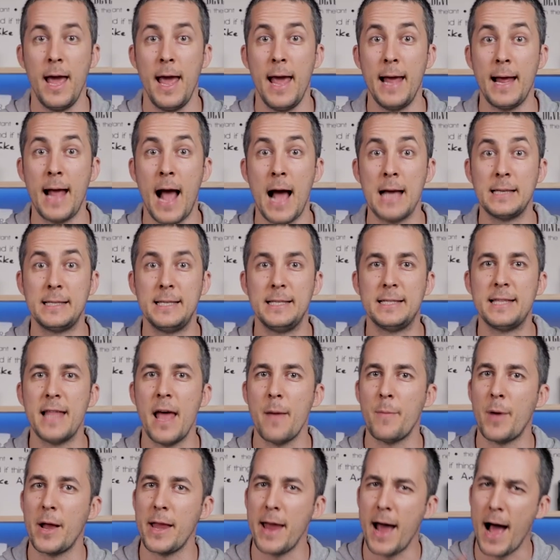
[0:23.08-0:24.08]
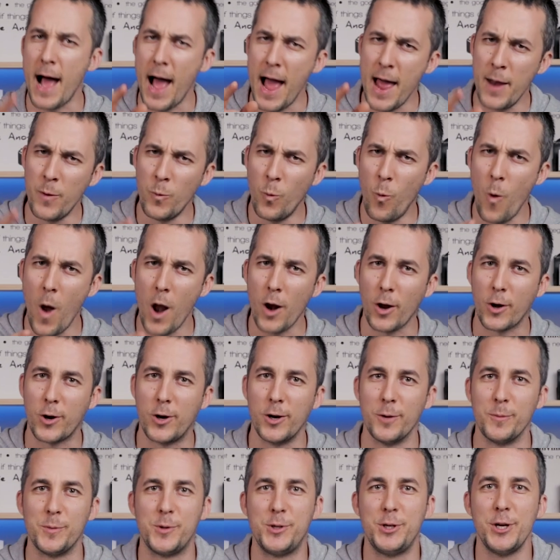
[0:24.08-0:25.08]
Hey guys, it's Nemanja and
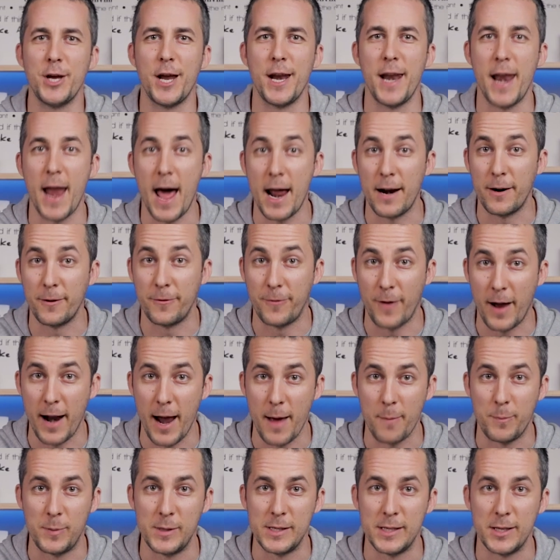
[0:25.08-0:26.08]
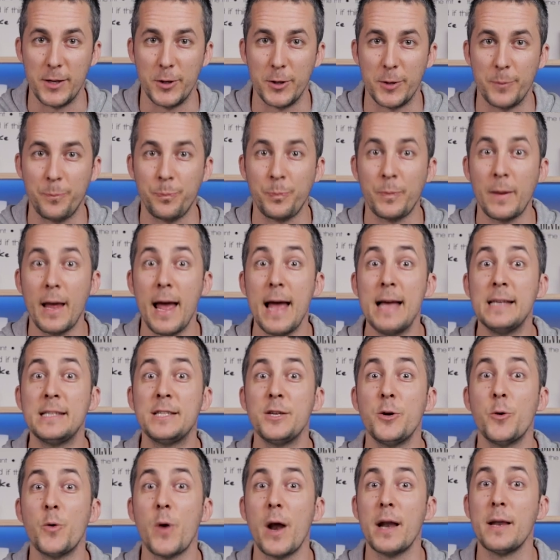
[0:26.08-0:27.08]
welcome to another fun episode.
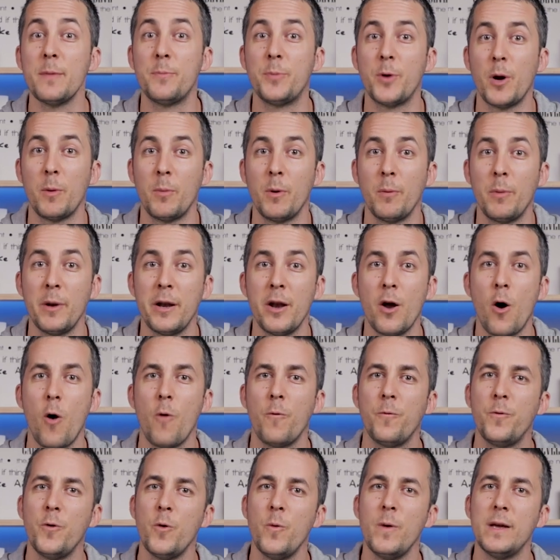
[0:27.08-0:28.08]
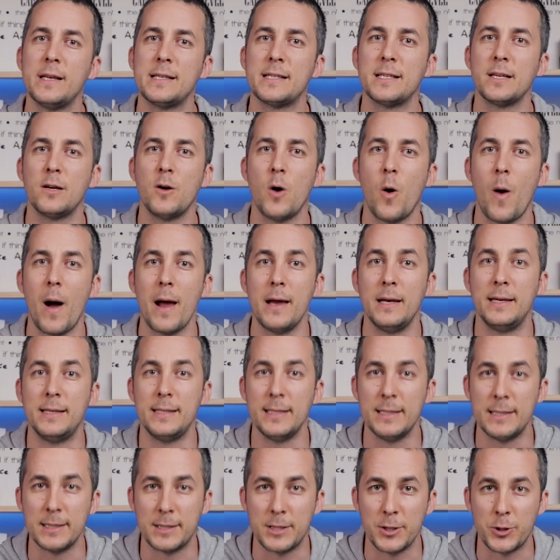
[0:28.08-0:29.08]
As you already probably know, a few weeks ago I
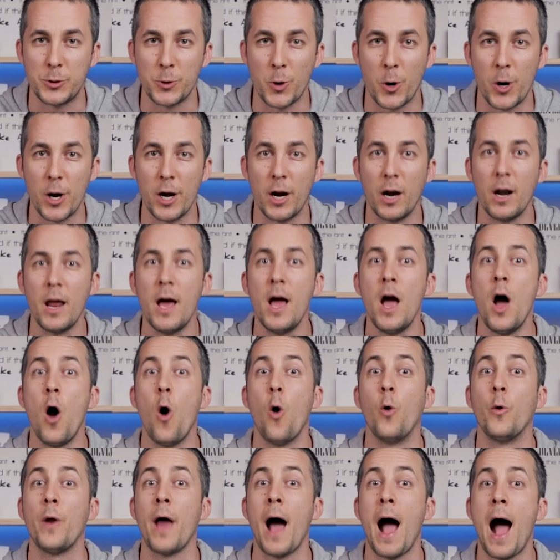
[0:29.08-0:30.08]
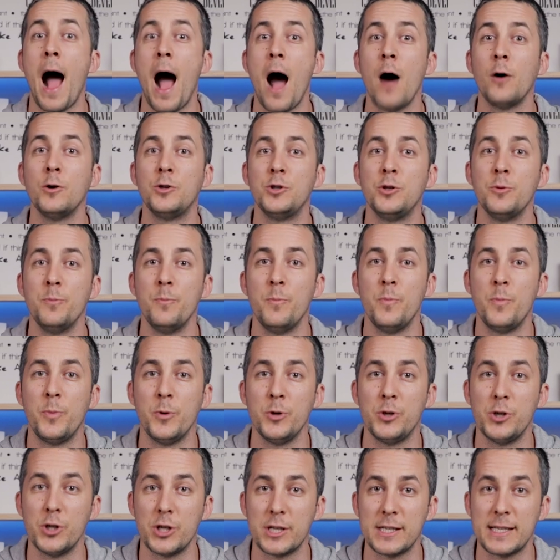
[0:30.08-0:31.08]
did a tutorial on how to
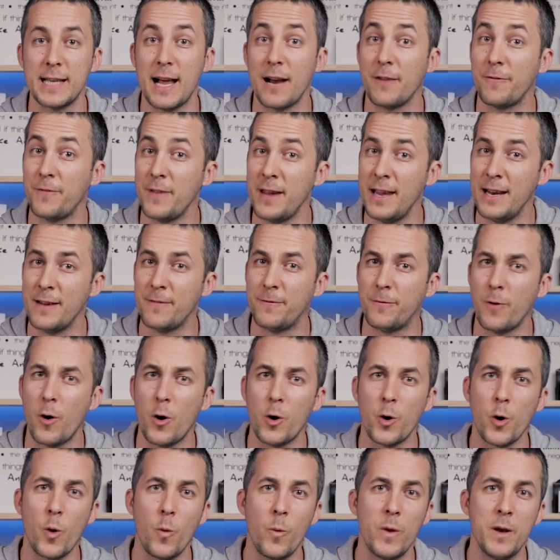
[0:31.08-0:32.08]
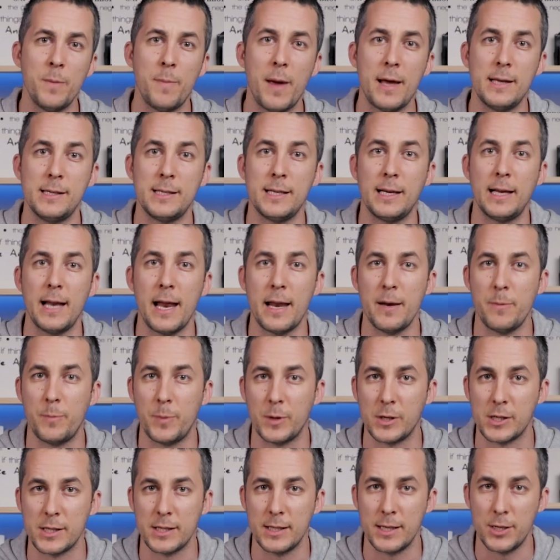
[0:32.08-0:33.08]
put yourself in a photo with basically any
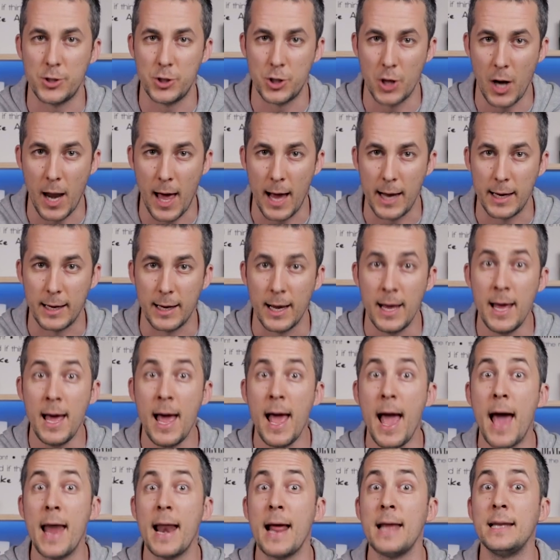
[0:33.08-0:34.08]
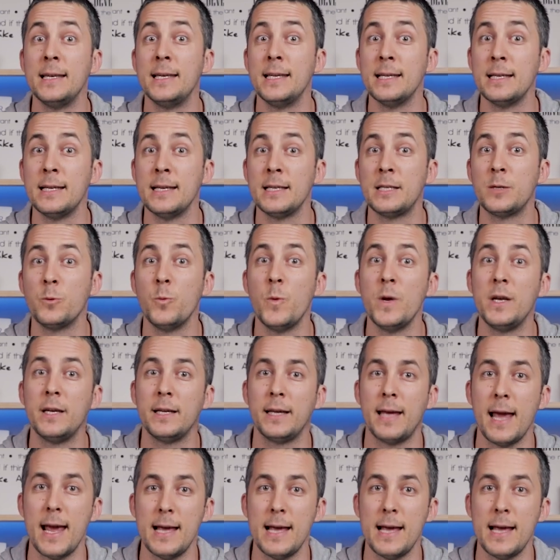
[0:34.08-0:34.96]
person that you like. And I did it with